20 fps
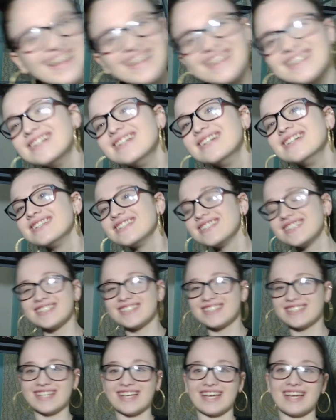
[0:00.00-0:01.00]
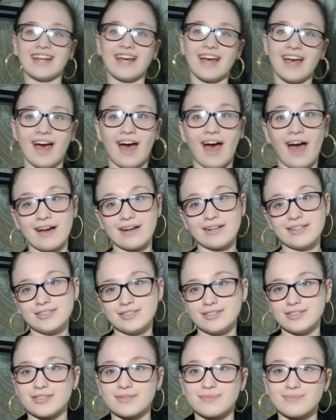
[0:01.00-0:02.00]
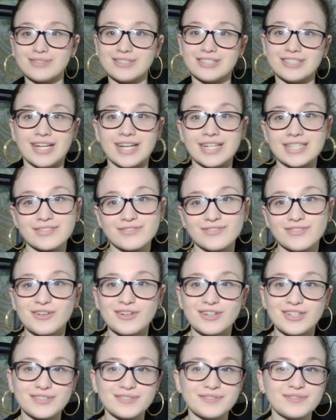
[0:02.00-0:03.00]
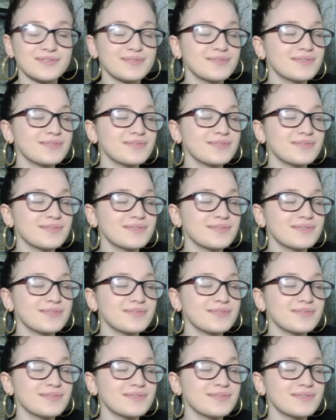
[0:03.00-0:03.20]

He said, I can do jumping jacks for you.